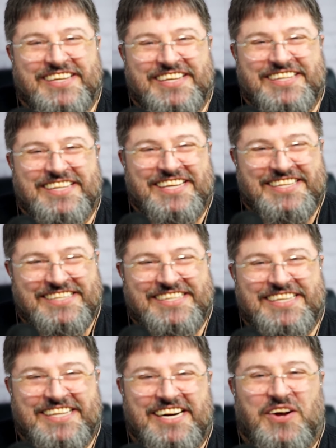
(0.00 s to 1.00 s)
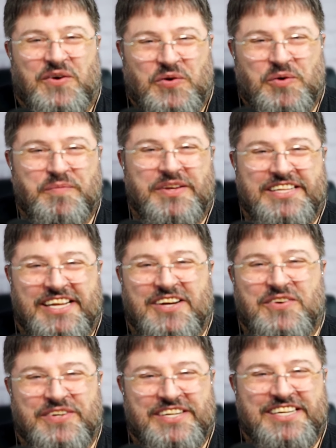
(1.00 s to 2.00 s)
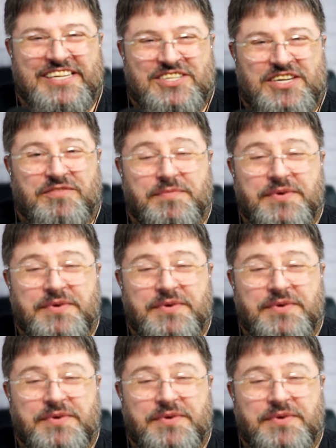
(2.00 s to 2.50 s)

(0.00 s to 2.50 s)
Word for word: and they sit there at home and they coordinate traffic.